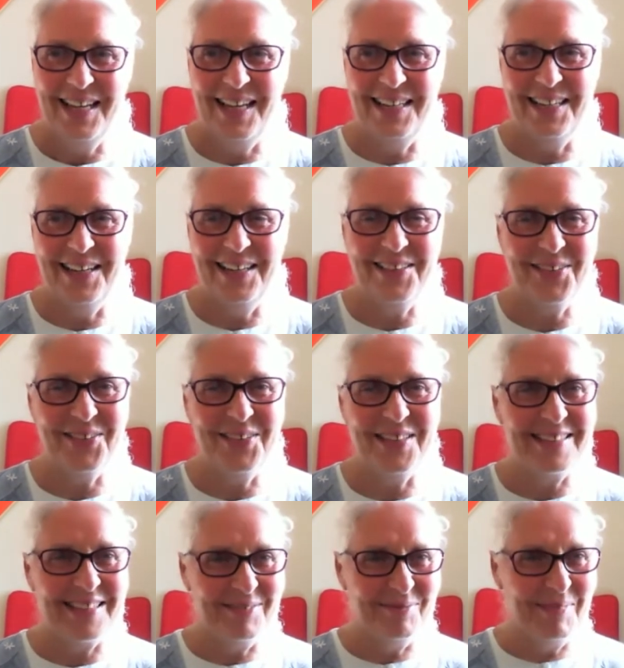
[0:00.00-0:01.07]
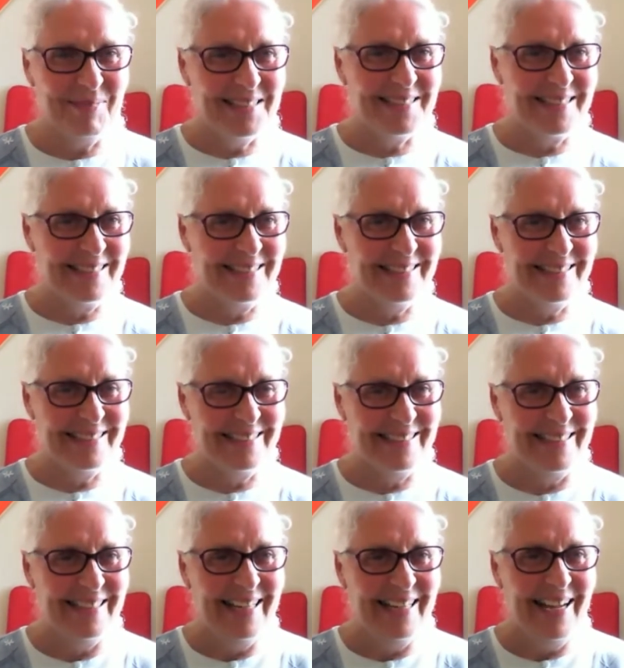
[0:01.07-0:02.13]
And I thought, it's amazing, isn't
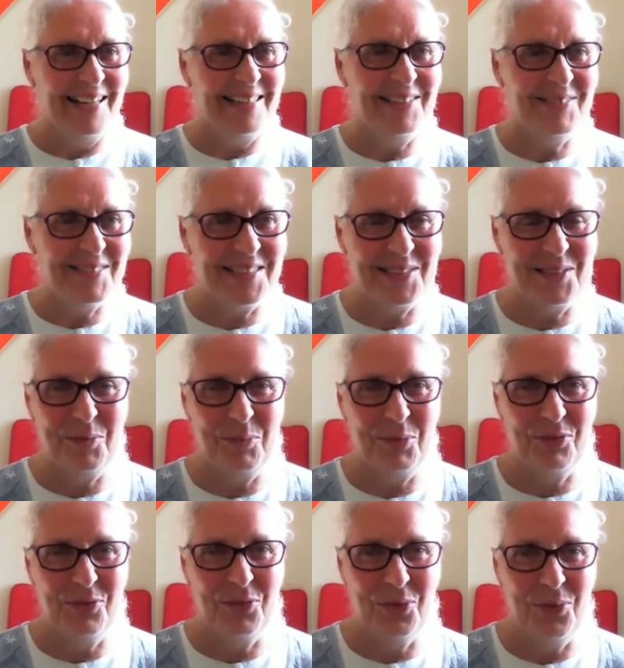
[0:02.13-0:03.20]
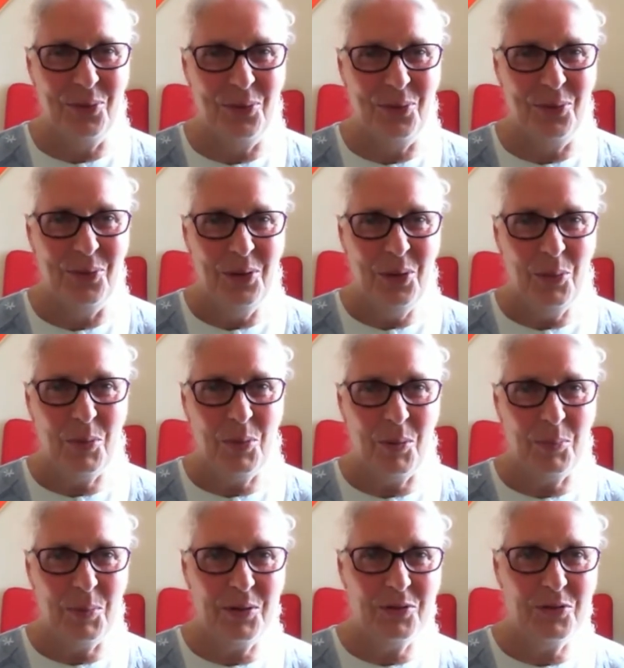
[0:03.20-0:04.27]
it? I'd never done it before, but
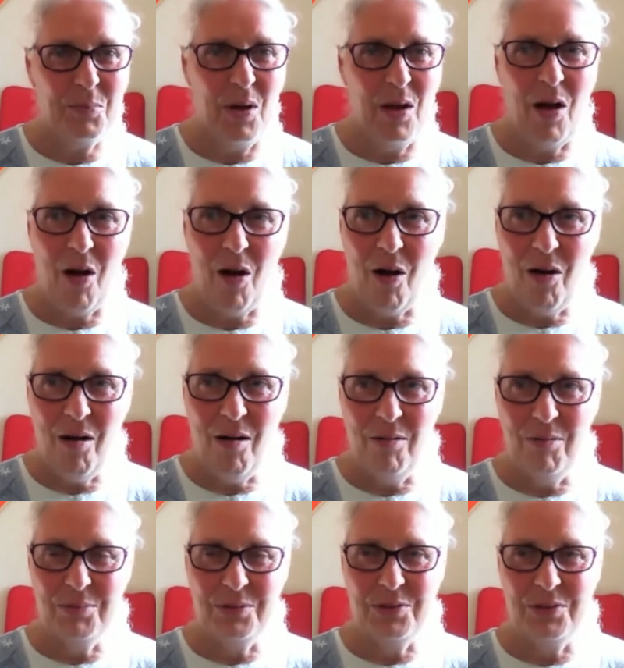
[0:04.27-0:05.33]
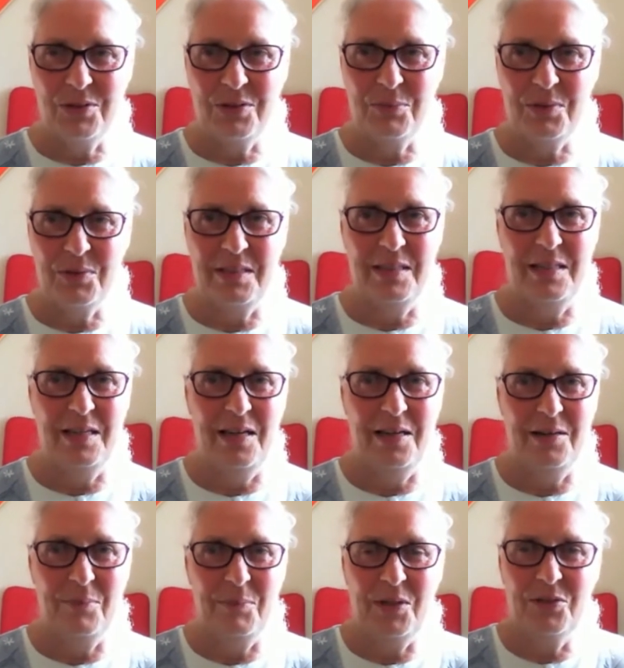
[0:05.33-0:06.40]
because my heart was in it,
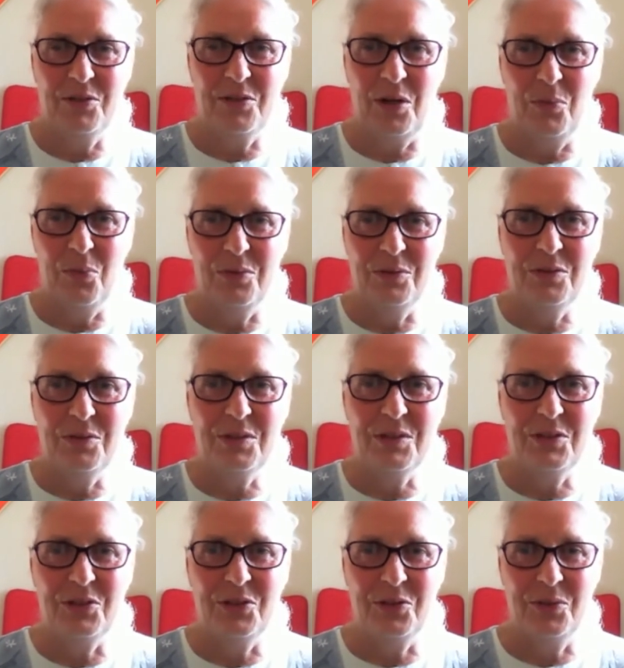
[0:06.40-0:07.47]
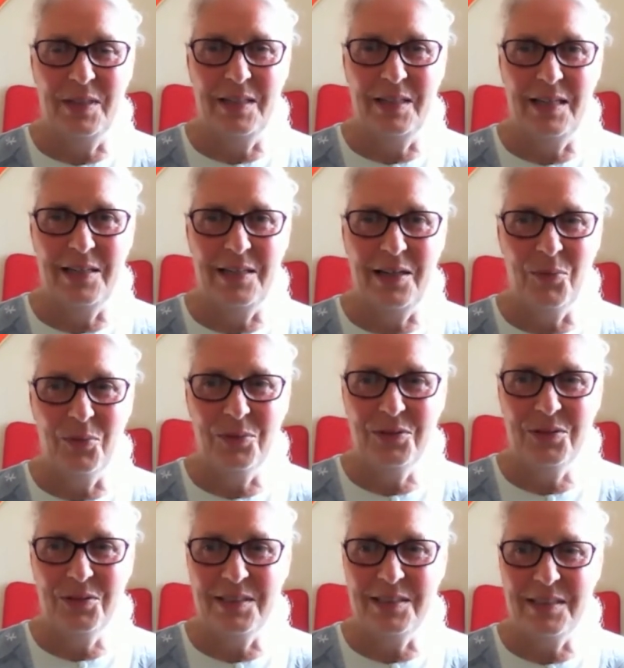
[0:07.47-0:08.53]
and because I wanted to do it, and I
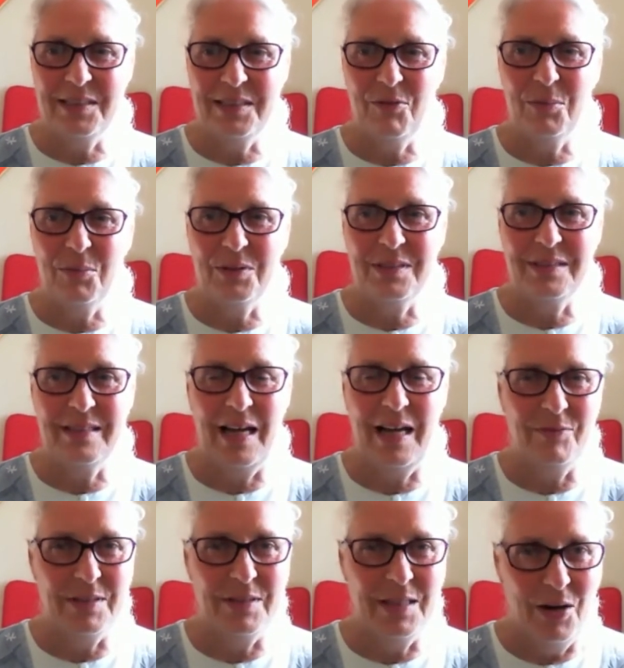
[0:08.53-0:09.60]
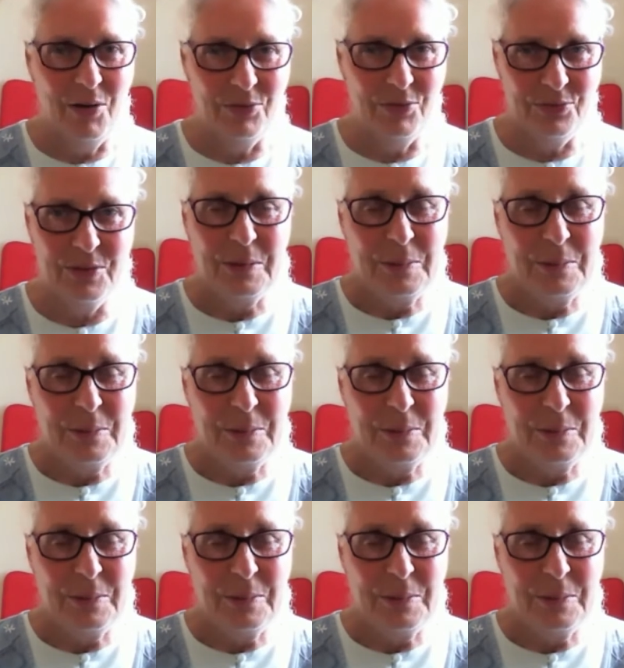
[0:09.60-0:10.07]
wanted everybody to have enough,